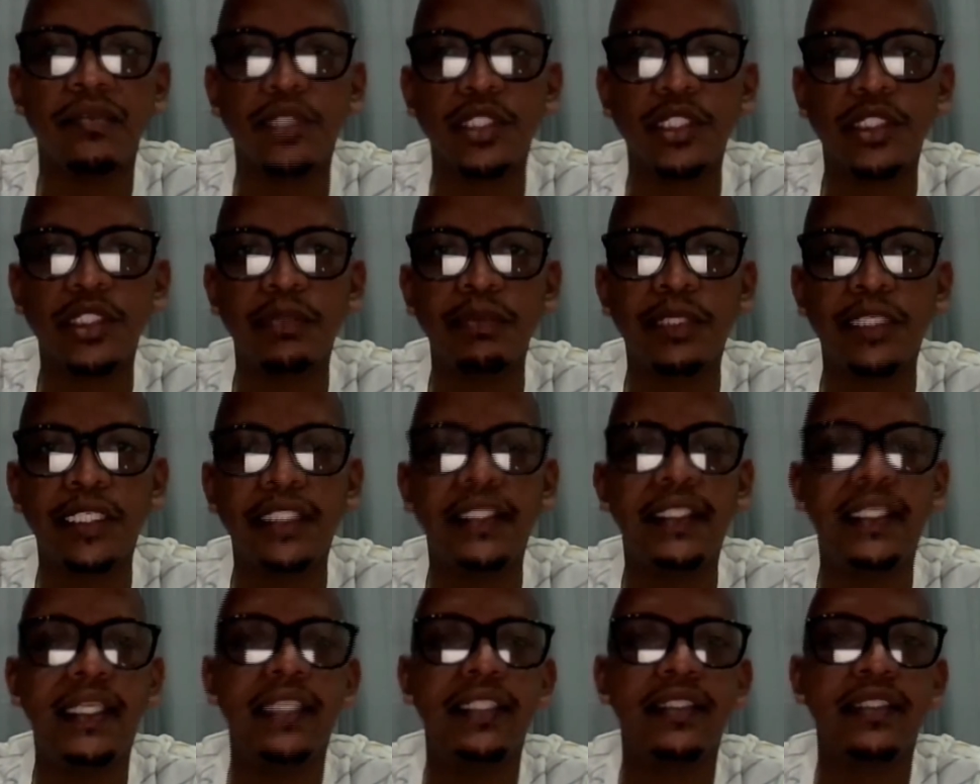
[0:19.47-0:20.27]
was
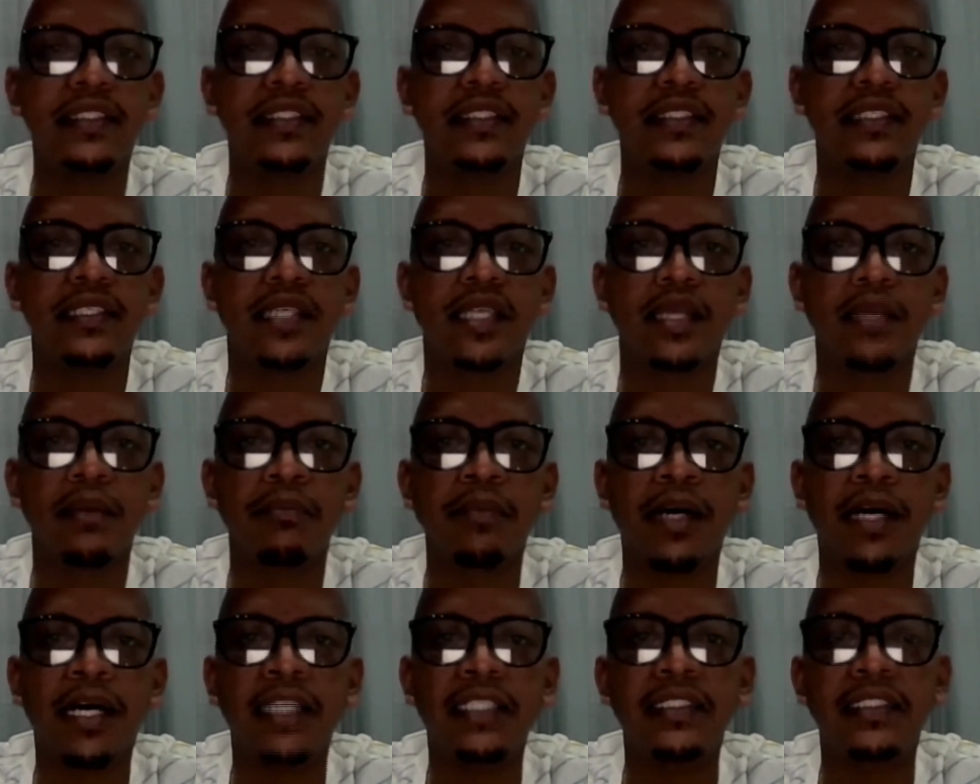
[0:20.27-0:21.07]
made that
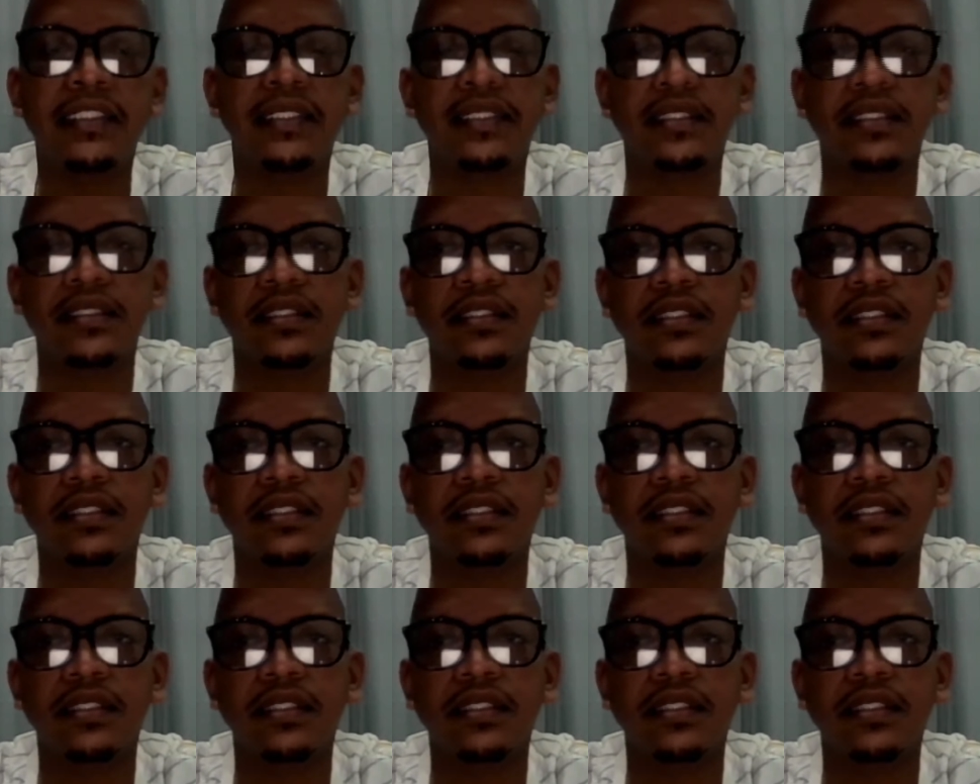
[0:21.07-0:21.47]
mask